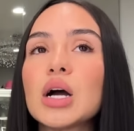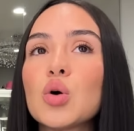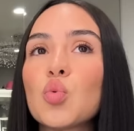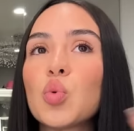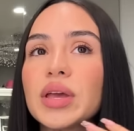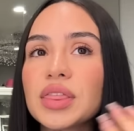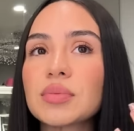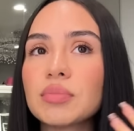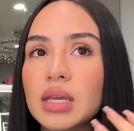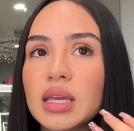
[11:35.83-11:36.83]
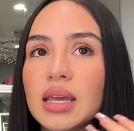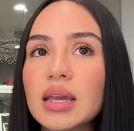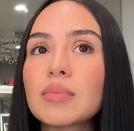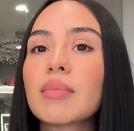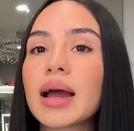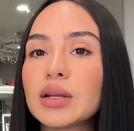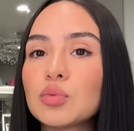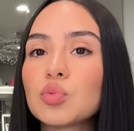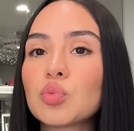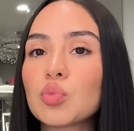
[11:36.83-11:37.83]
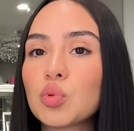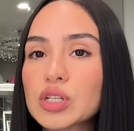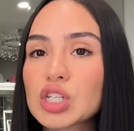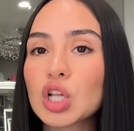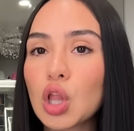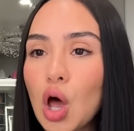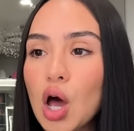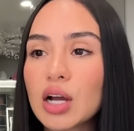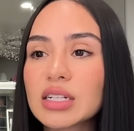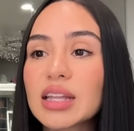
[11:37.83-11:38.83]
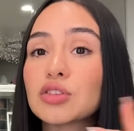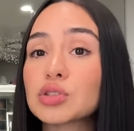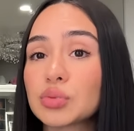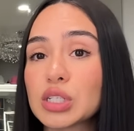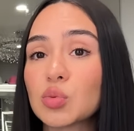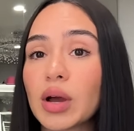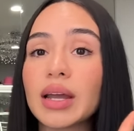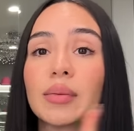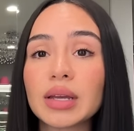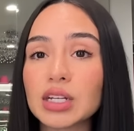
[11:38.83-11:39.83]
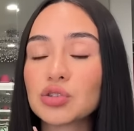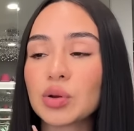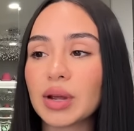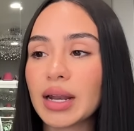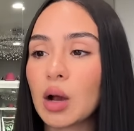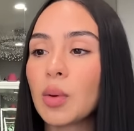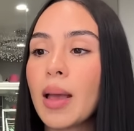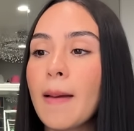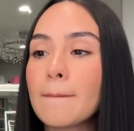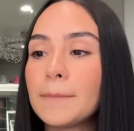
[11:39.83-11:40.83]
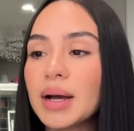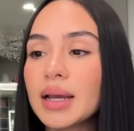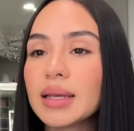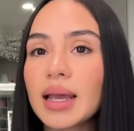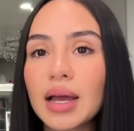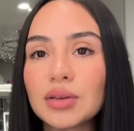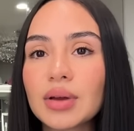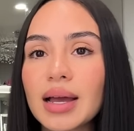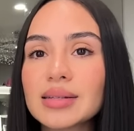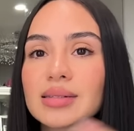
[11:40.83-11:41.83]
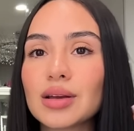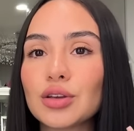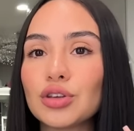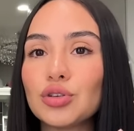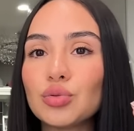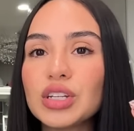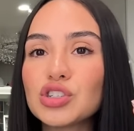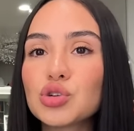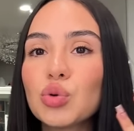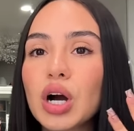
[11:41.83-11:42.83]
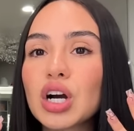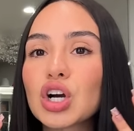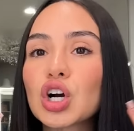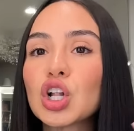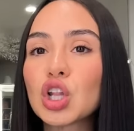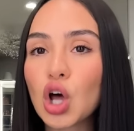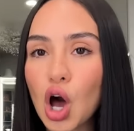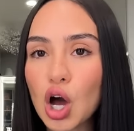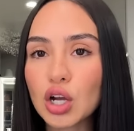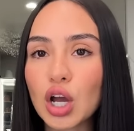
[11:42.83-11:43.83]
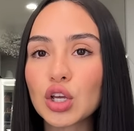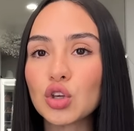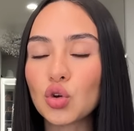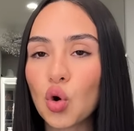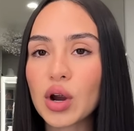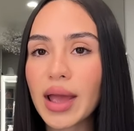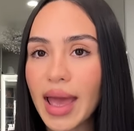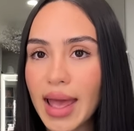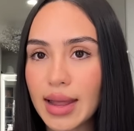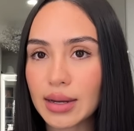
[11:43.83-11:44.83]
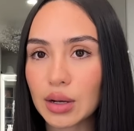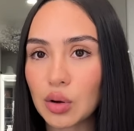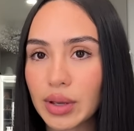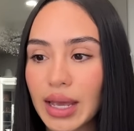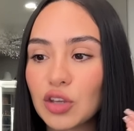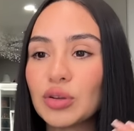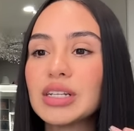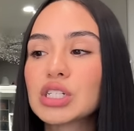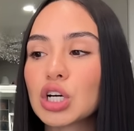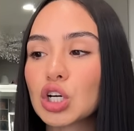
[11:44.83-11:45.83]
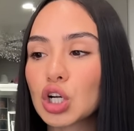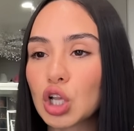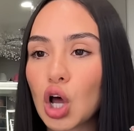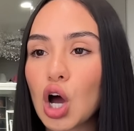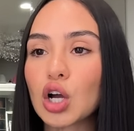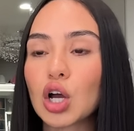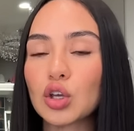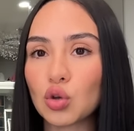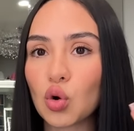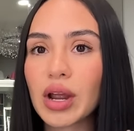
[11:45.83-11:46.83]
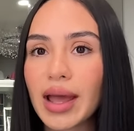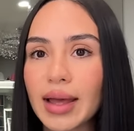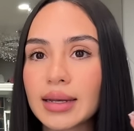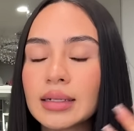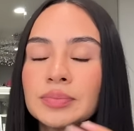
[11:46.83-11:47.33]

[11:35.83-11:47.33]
With me, mine was clogged, and there's a reason why, and I'm gonna get to it right now. But yeah, you guys, you need to unclog your head, okay? You need to unclog your head.